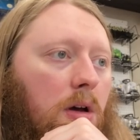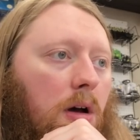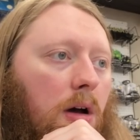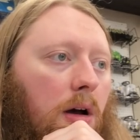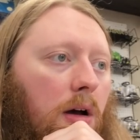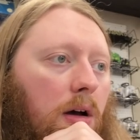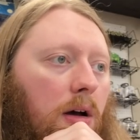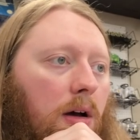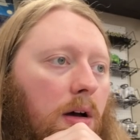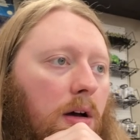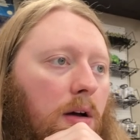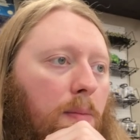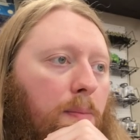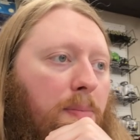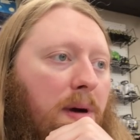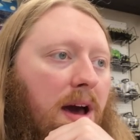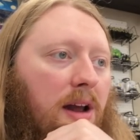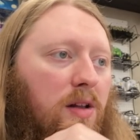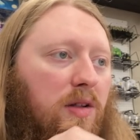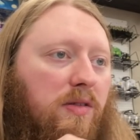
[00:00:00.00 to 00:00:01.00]
uh,
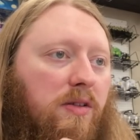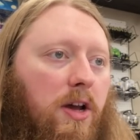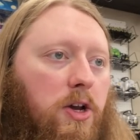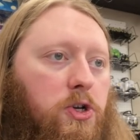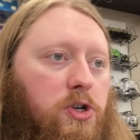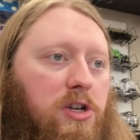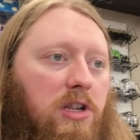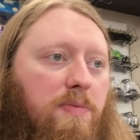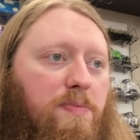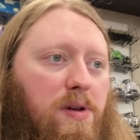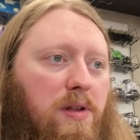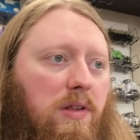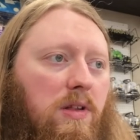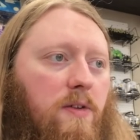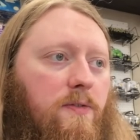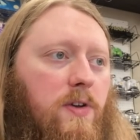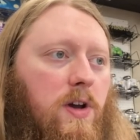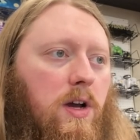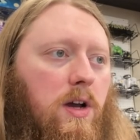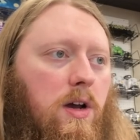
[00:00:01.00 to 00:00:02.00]
Battle Stations
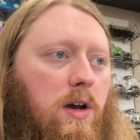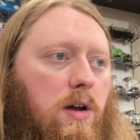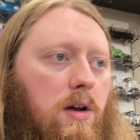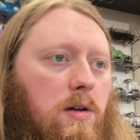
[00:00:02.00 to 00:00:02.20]
Pacific,